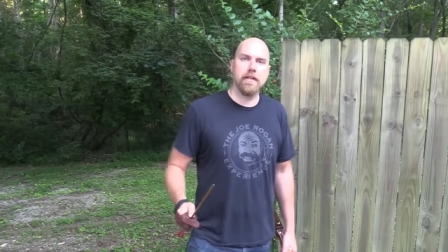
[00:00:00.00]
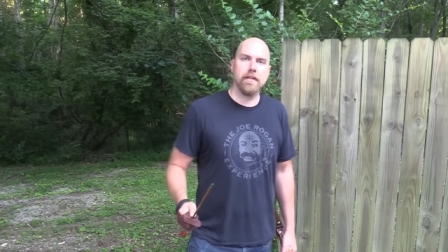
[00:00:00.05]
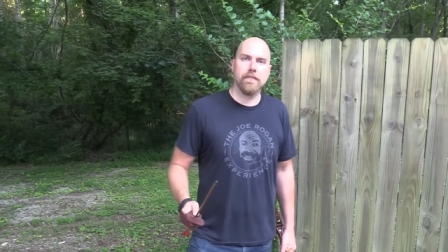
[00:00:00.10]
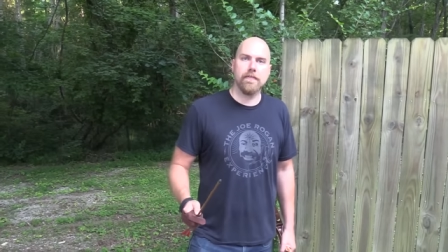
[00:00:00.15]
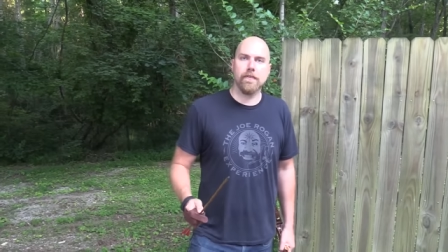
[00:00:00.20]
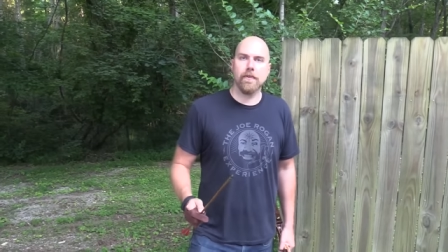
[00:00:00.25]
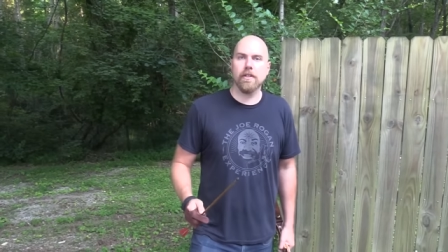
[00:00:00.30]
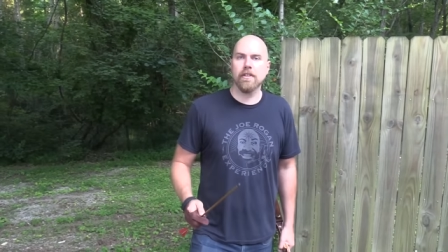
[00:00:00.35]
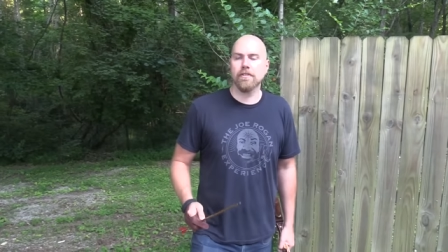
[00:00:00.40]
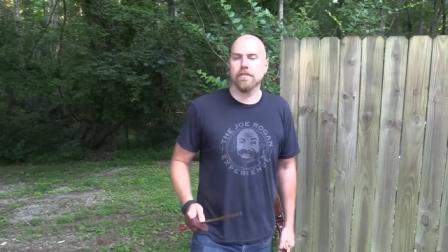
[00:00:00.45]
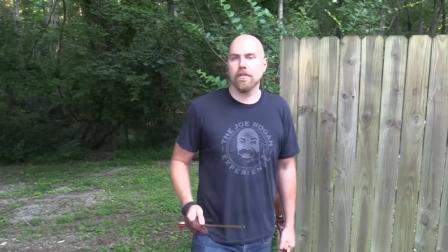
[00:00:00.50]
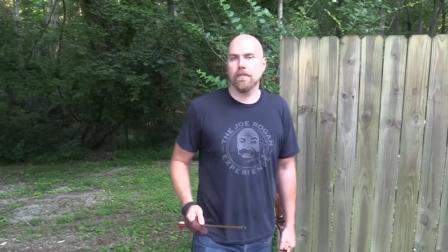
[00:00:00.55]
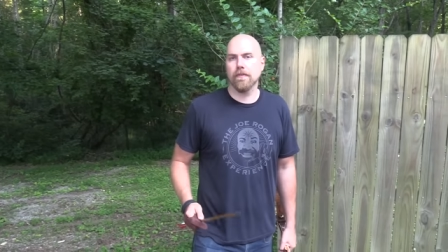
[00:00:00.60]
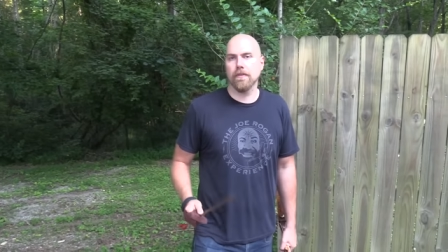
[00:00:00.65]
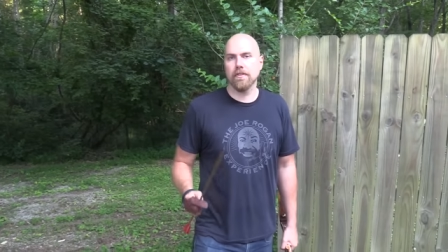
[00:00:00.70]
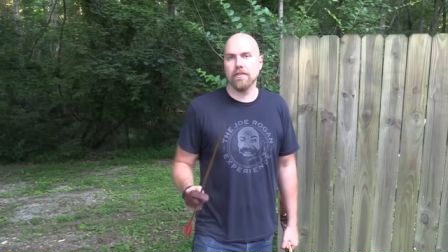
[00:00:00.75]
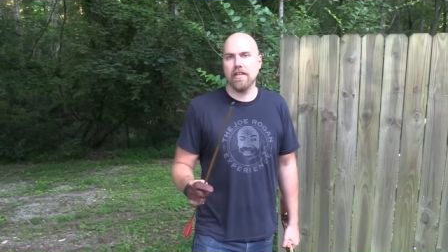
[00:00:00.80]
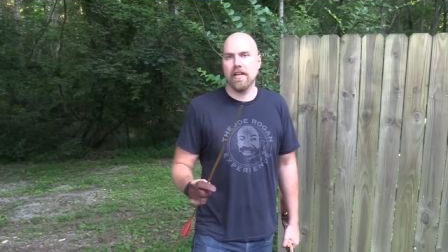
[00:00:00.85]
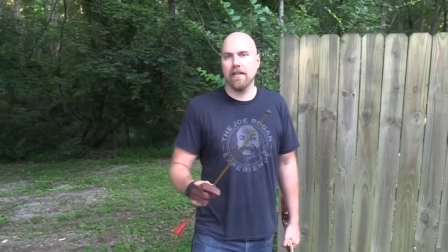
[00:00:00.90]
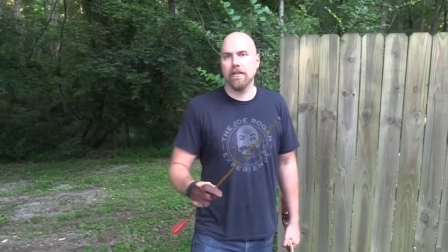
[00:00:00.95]
our friends over
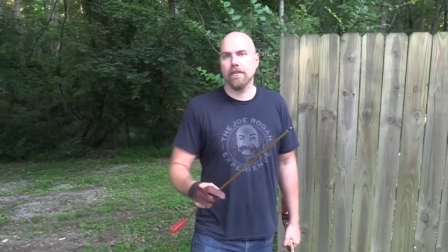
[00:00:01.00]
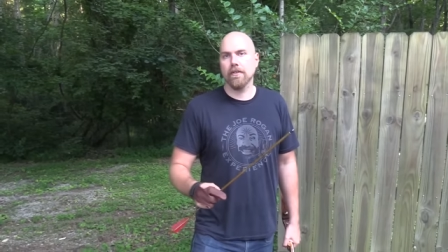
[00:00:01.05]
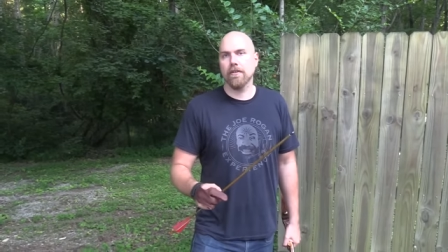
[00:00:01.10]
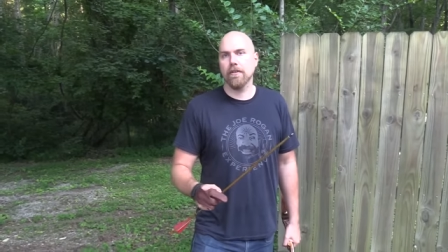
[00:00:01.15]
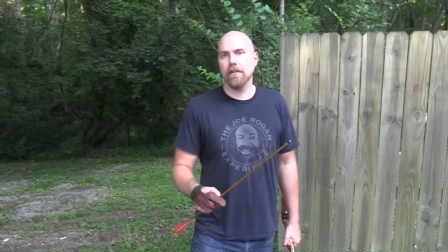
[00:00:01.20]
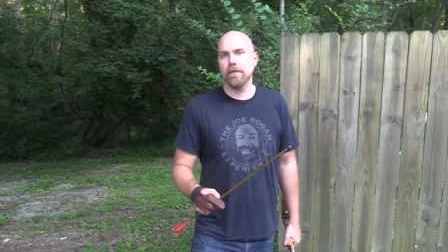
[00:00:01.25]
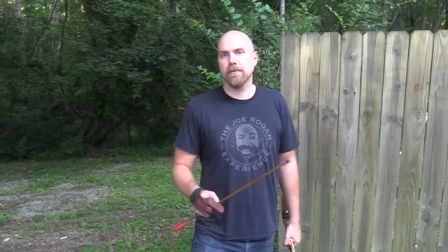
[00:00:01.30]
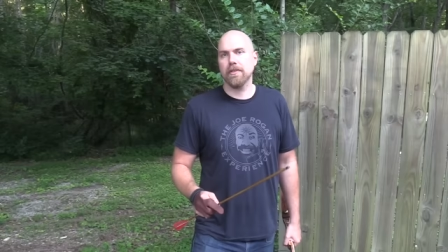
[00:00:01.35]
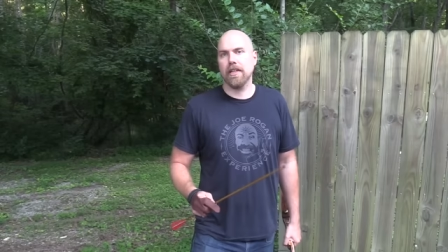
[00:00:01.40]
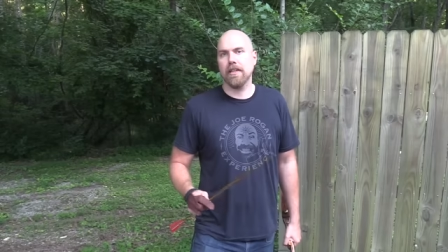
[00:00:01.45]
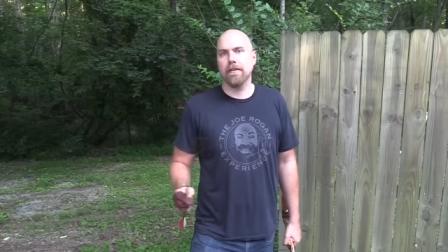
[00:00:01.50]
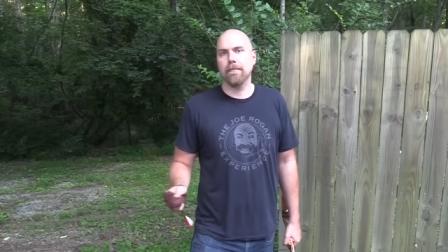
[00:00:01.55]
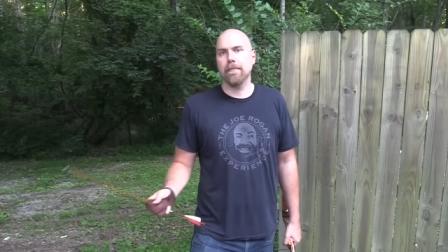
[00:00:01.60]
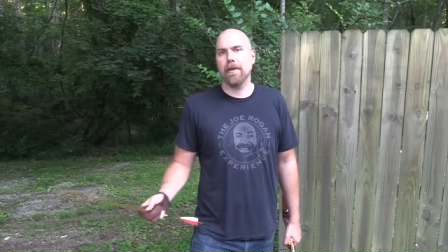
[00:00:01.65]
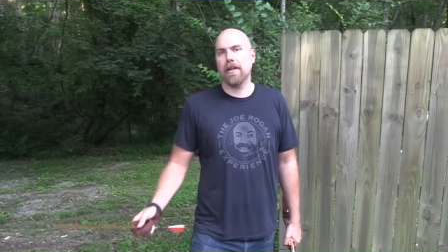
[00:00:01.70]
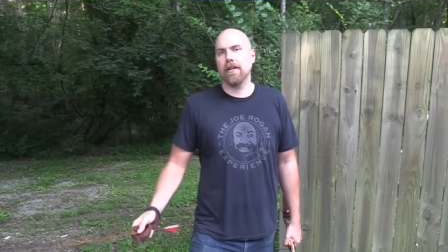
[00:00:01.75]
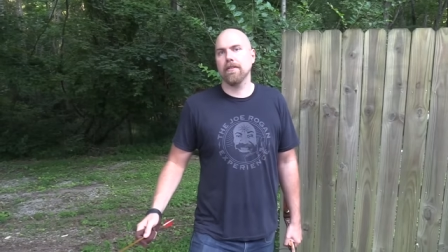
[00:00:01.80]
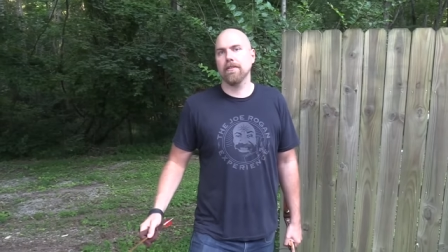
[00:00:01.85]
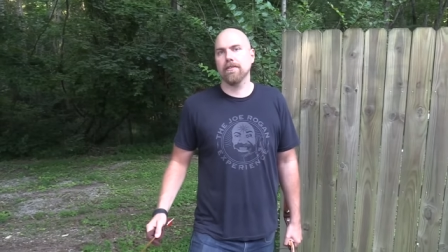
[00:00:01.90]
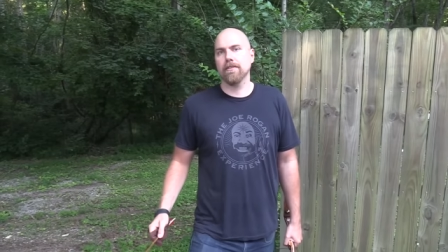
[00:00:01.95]
at Talon Grips and
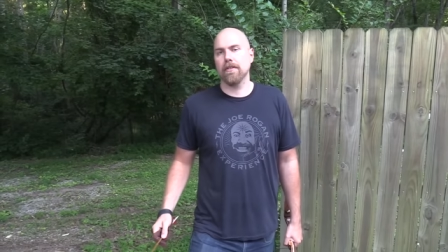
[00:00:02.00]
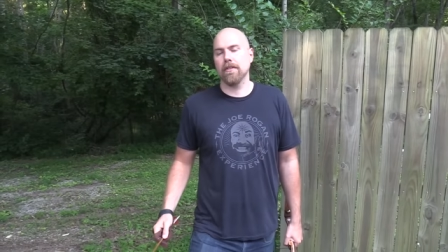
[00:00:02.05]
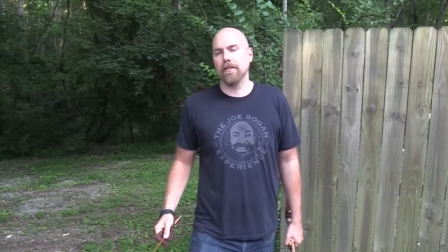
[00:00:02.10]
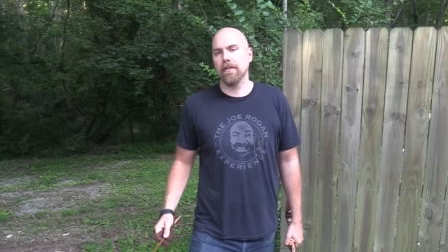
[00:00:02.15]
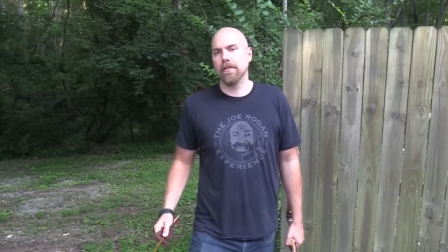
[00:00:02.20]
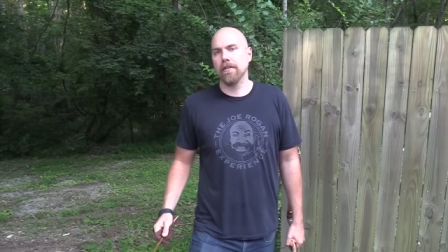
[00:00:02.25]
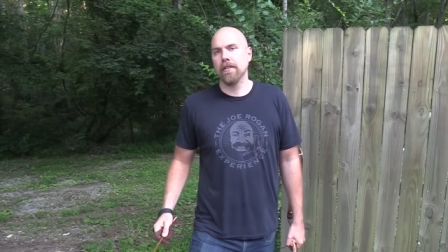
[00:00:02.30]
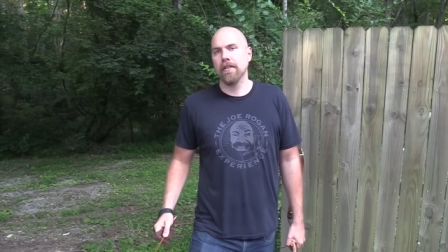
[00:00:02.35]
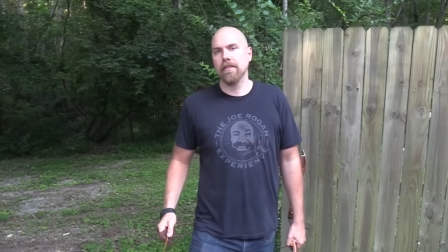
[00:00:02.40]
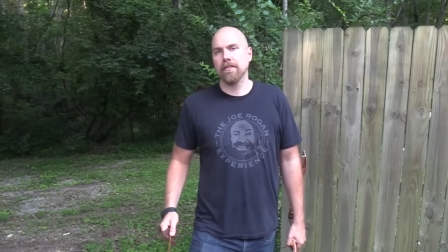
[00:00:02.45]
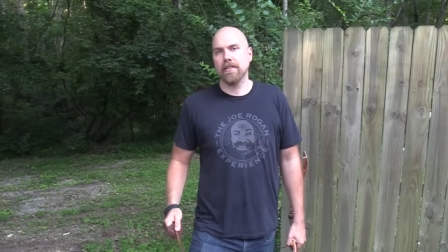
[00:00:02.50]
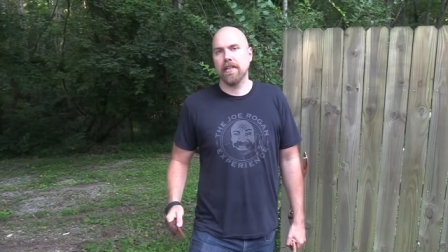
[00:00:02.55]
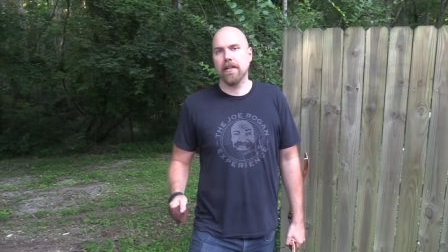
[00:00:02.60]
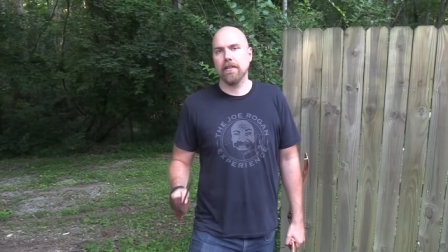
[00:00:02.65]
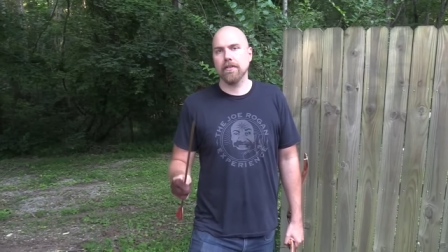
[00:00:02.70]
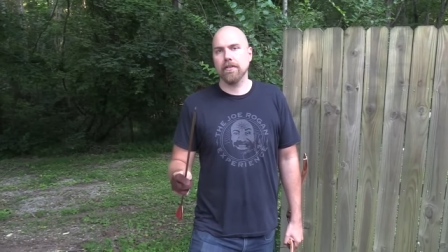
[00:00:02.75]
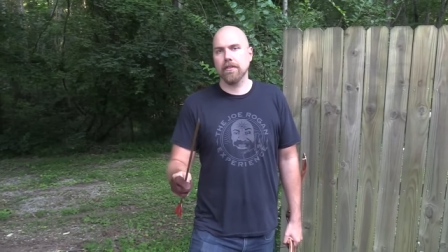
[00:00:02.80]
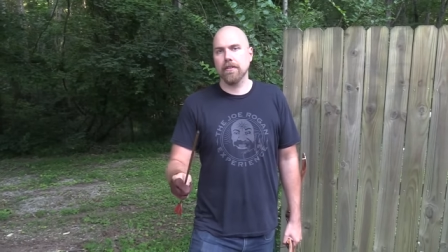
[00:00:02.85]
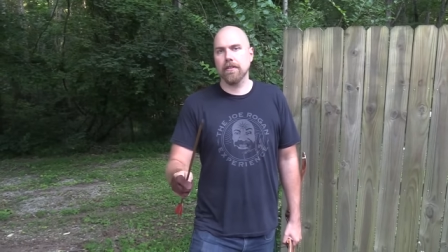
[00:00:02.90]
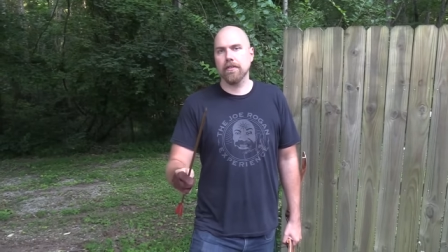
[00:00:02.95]
Ballistol,
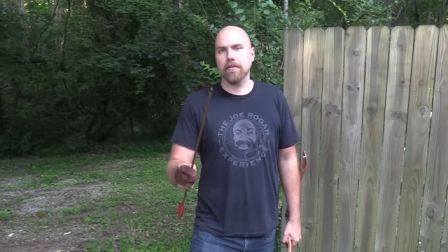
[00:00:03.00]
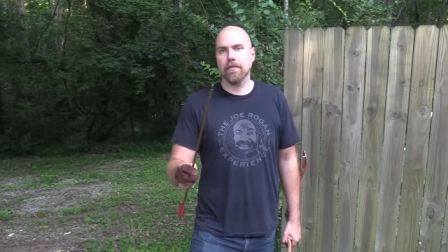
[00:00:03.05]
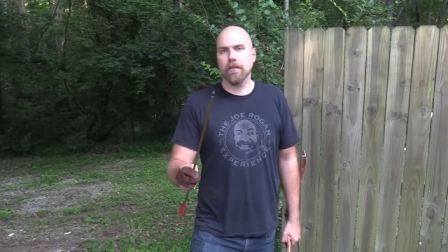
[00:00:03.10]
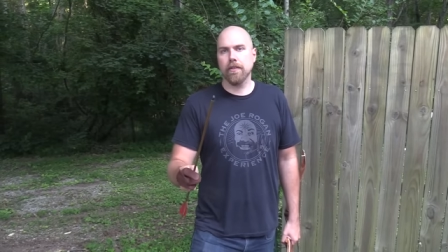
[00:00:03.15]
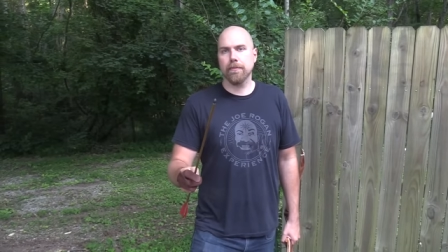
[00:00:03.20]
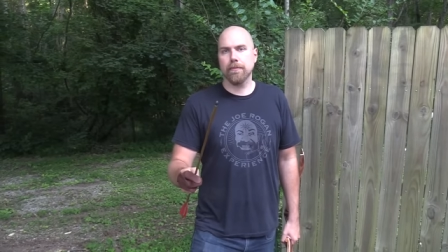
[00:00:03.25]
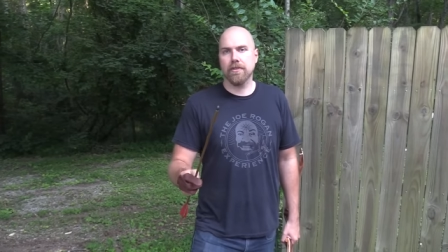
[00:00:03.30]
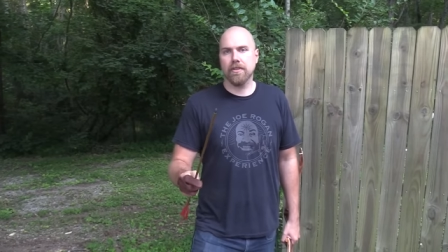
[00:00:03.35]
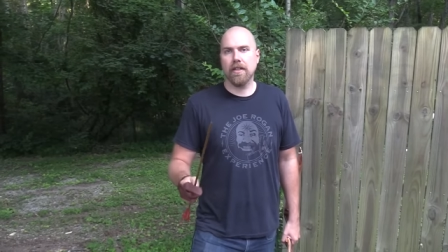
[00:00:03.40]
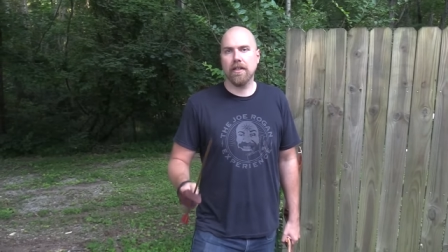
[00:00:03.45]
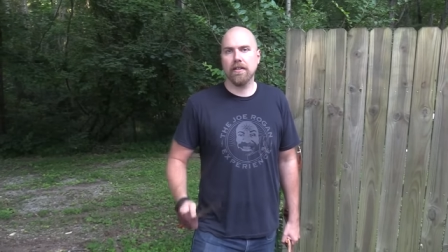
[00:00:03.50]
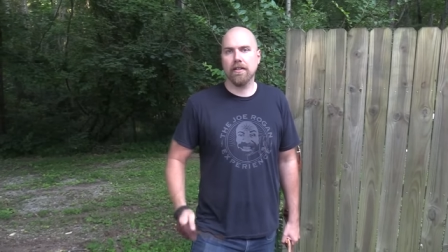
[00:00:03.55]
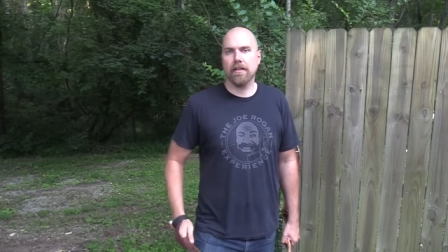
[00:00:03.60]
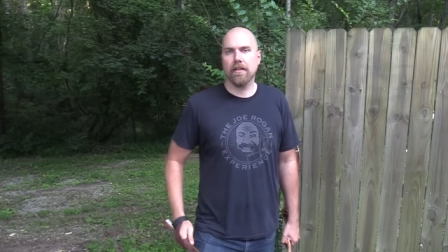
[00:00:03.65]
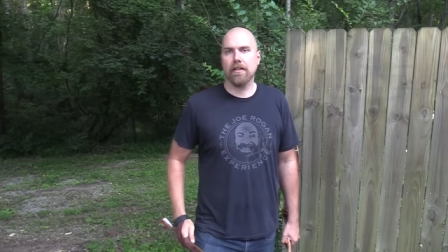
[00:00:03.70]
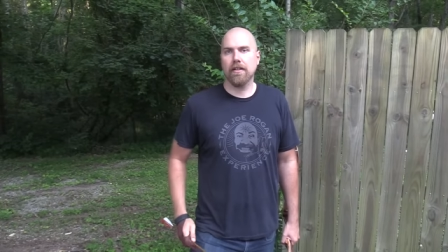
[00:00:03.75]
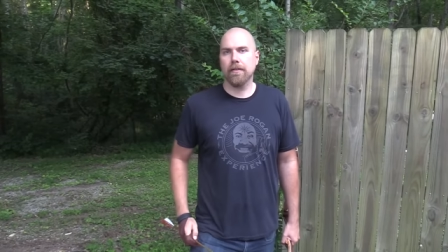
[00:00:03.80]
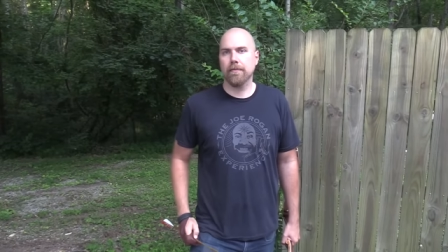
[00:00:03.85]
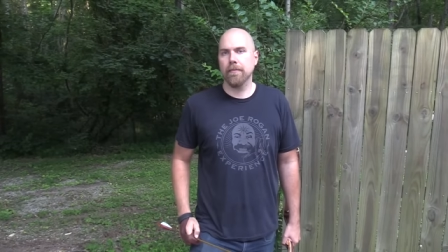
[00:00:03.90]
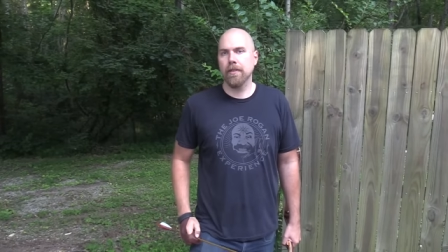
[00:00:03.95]

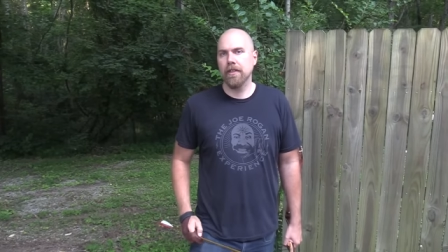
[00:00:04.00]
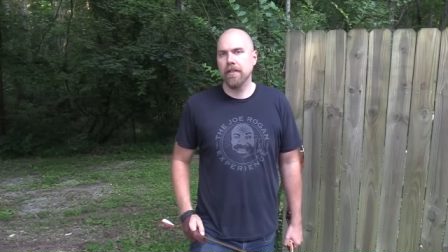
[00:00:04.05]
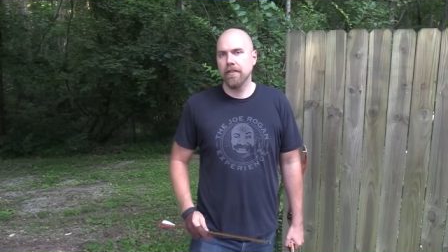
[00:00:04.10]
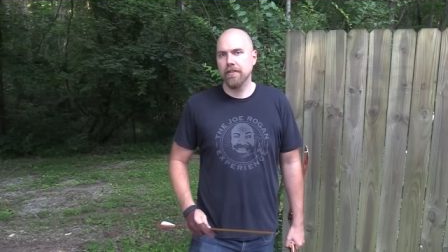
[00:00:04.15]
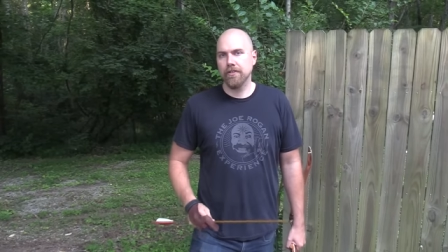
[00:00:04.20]
talongungrips.com.